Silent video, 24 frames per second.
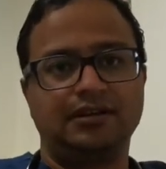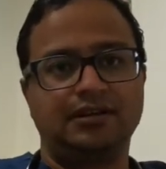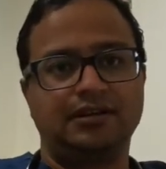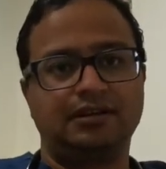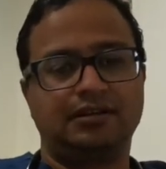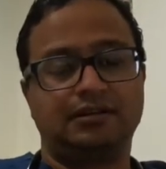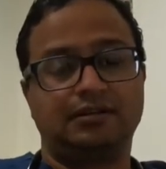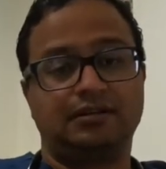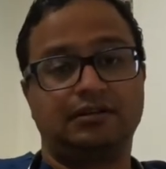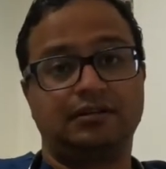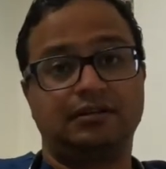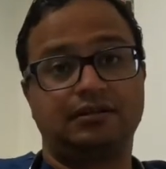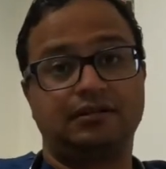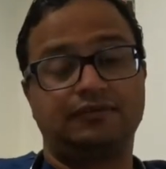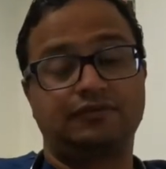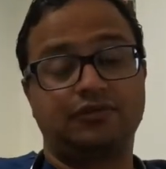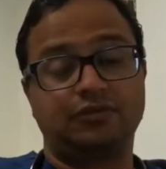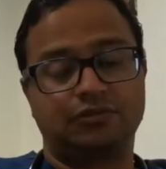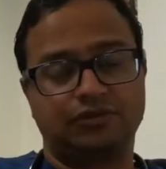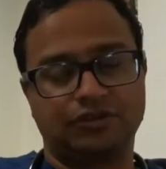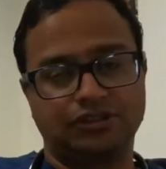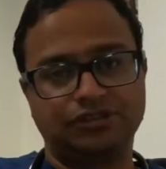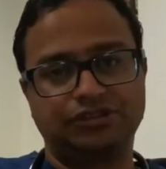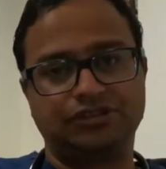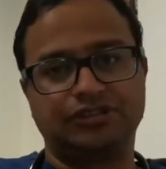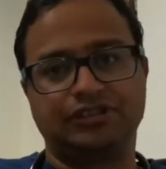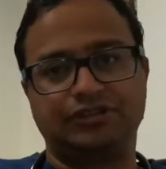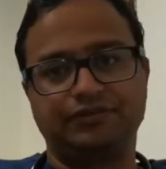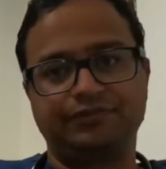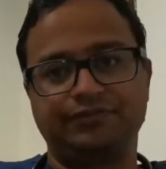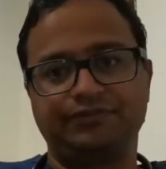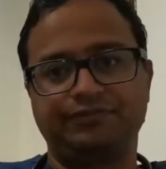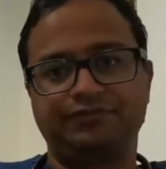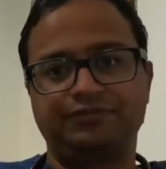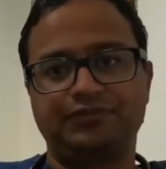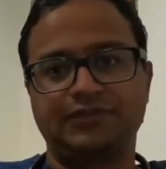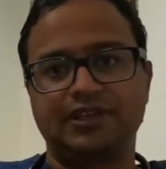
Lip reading: from Russia.